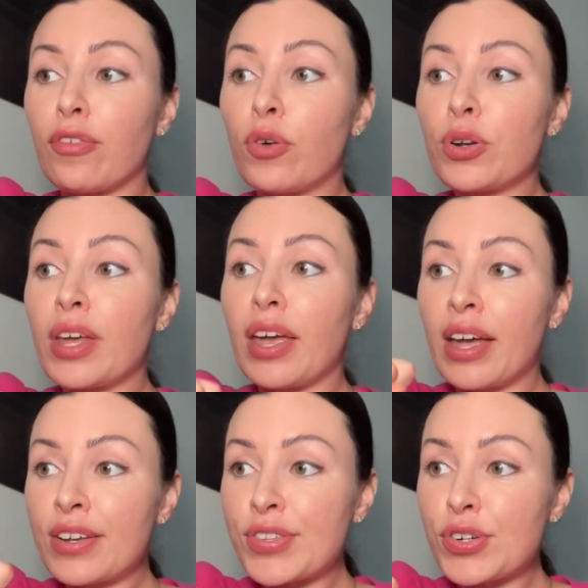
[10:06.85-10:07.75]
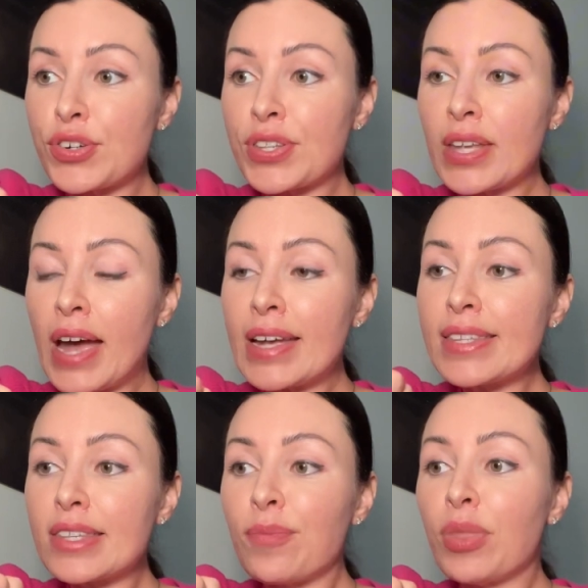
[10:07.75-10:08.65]
For the
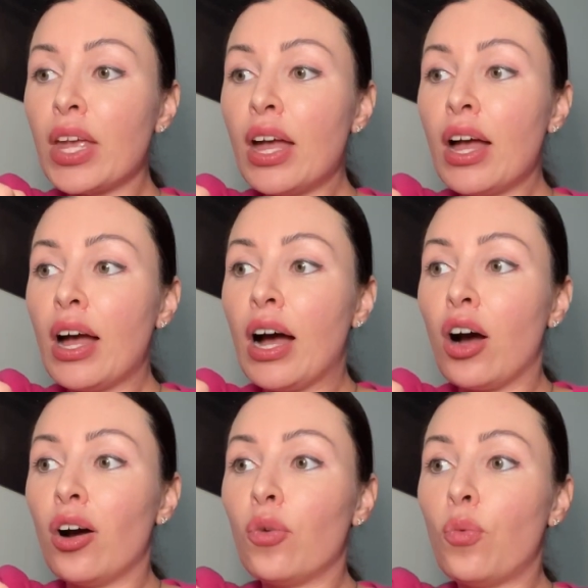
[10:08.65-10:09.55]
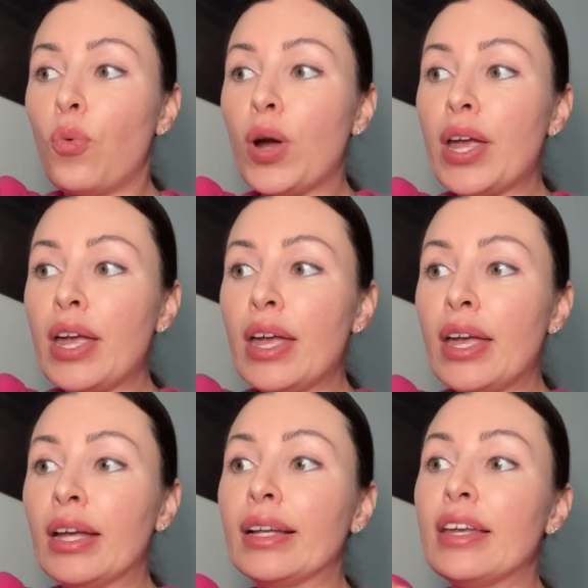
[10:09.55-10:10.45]
exercise,
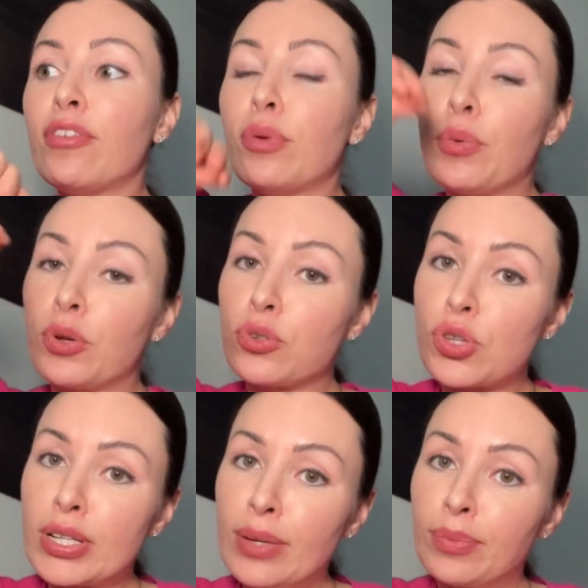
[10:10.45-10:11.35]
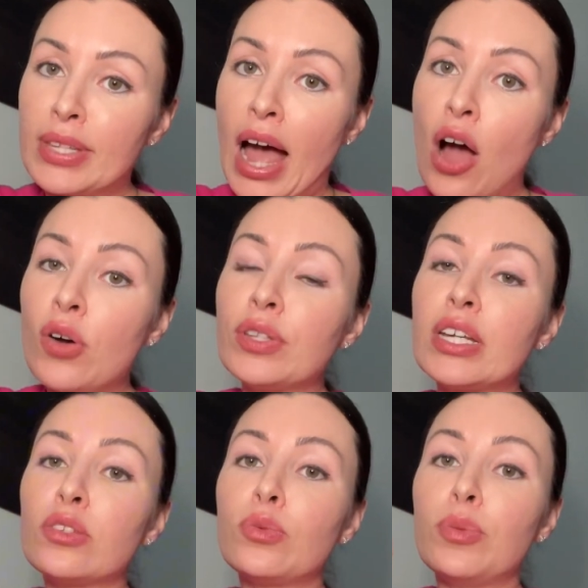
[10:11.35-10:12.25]
if we want to slim down,
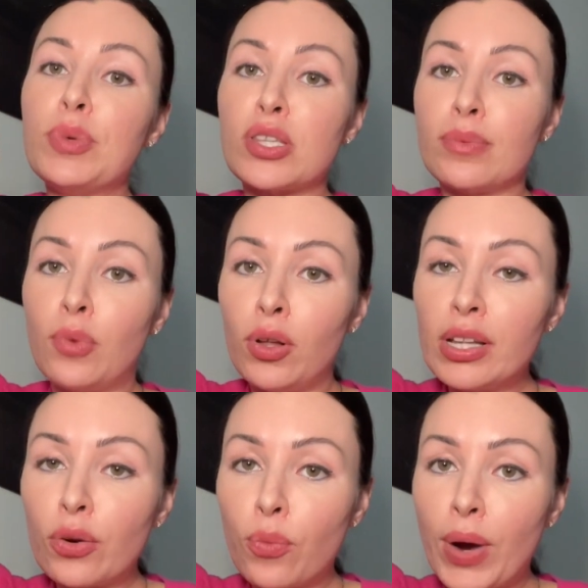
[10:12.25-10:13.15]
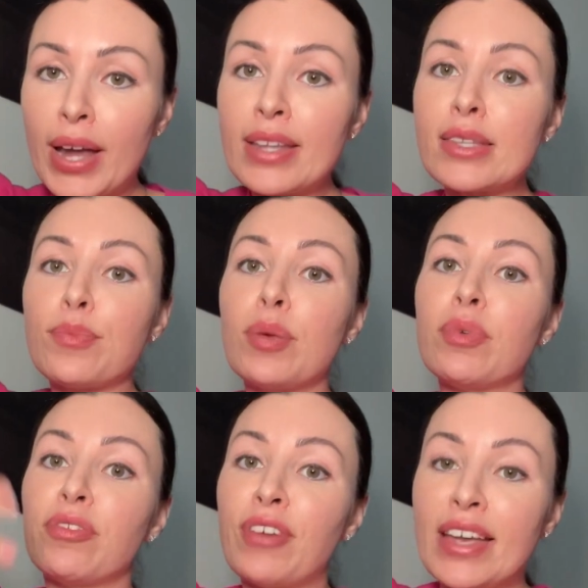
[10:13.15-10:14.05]
it will be smaller weights,
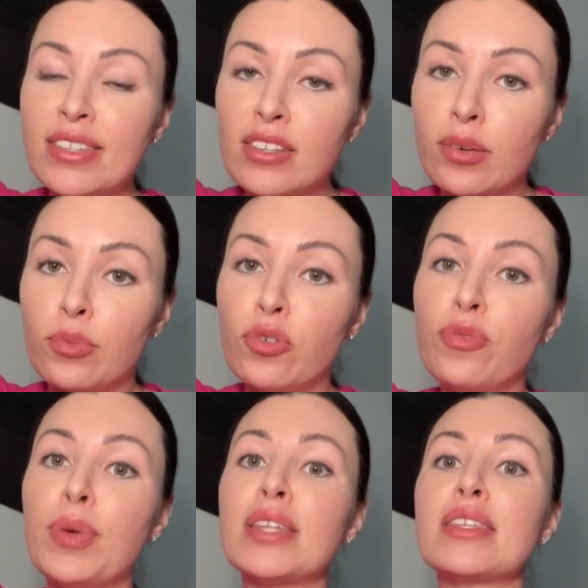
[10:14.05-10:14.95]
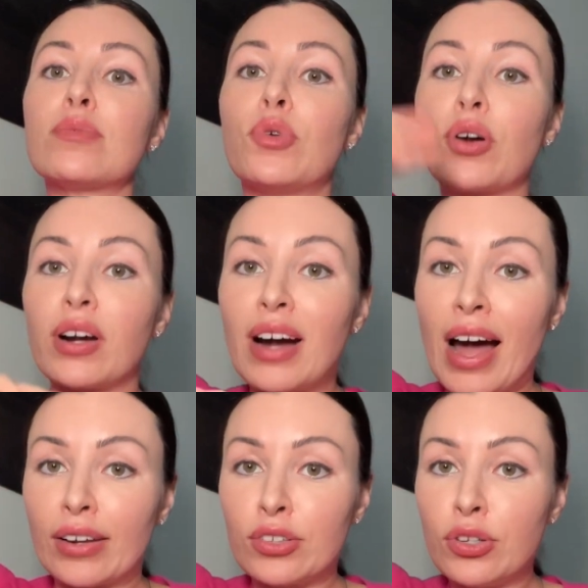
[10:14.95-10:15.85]
maybe faster movements, more
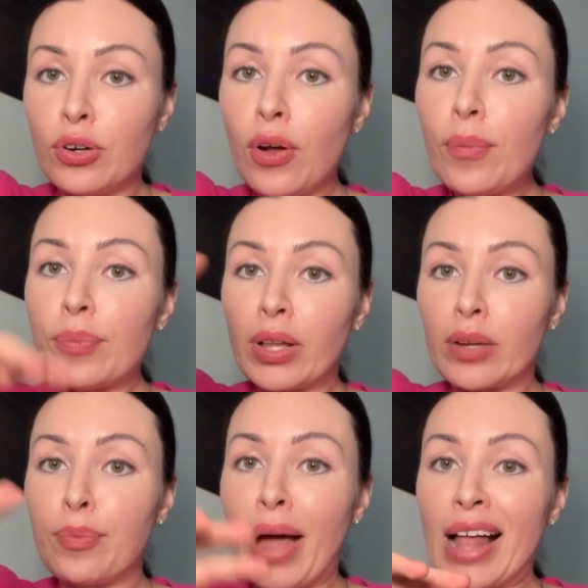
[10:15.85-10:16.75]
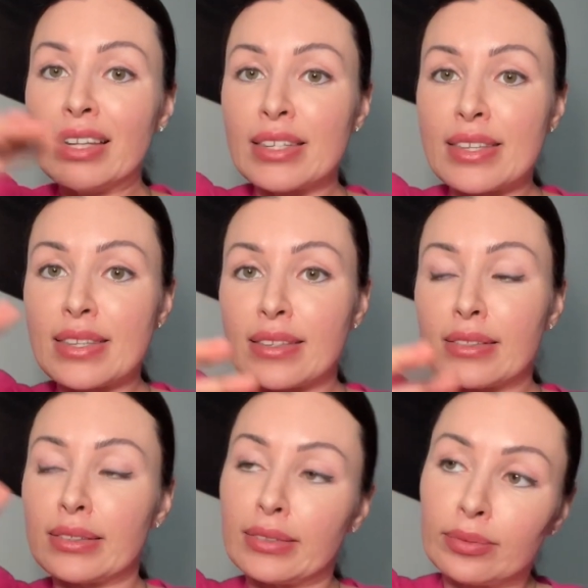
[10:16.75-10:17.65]
cardio, like balanced
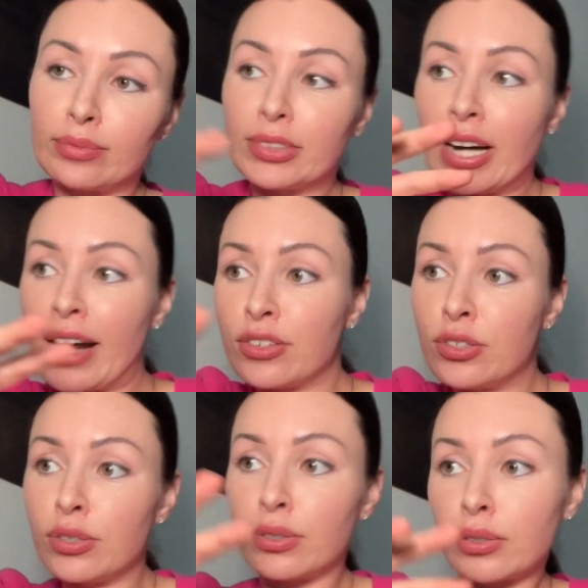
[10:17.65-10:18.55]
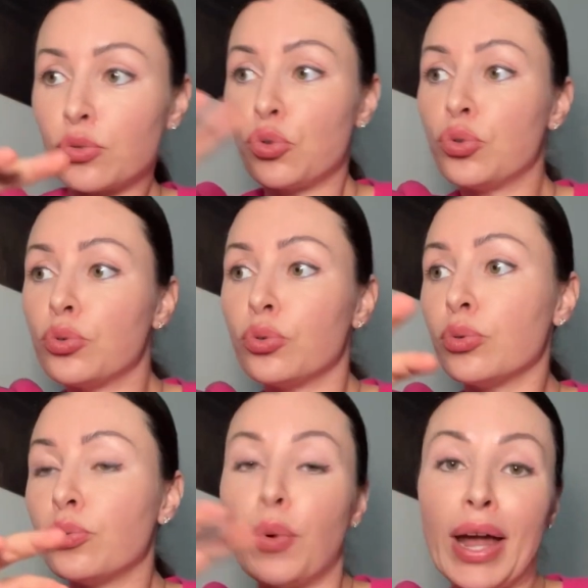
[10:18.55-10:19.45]
cardio to
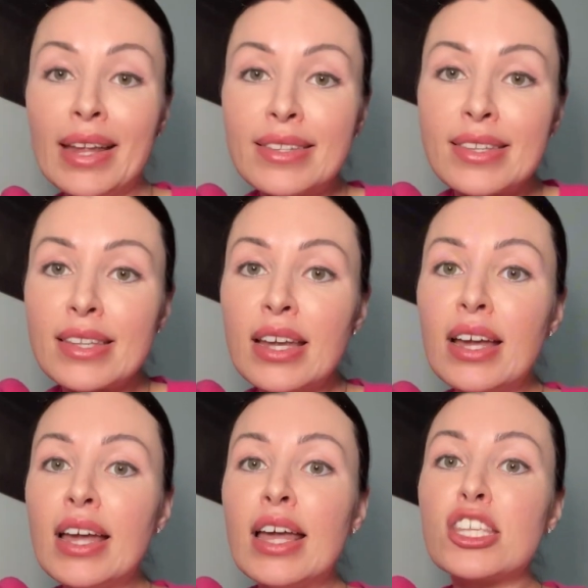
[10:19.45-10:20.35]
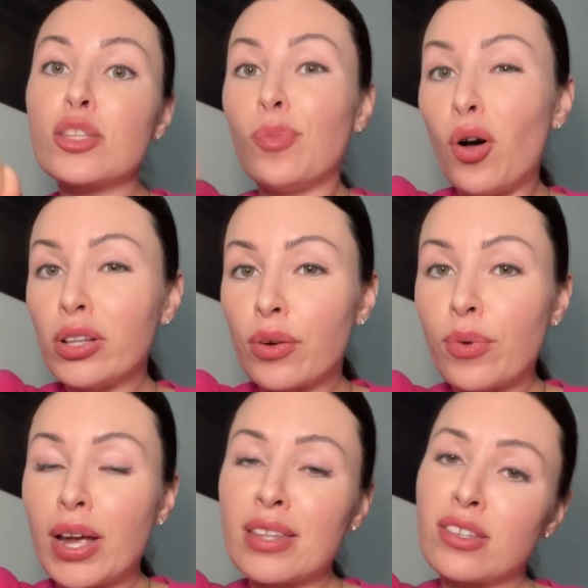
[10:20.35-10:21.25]
weights, smaller
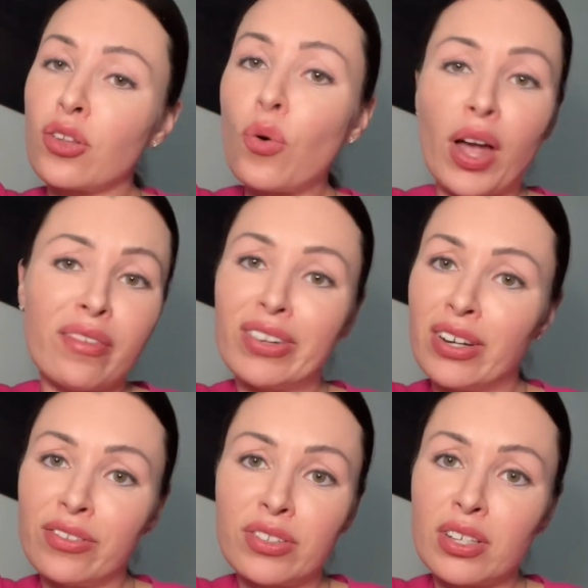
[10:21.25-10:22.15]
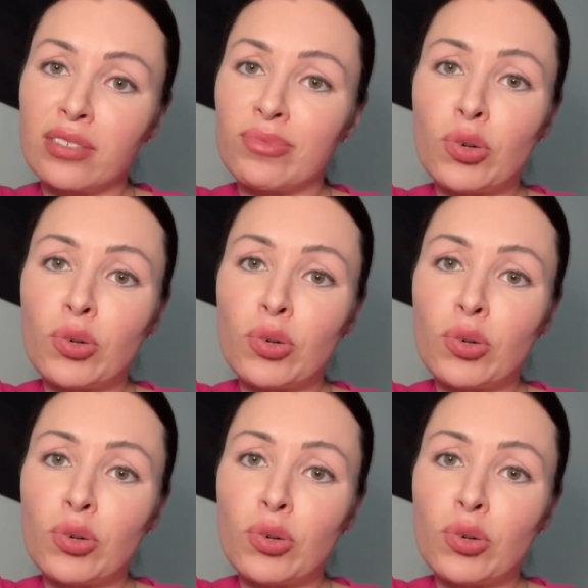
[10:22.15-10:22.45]
weights, no heavy lifting.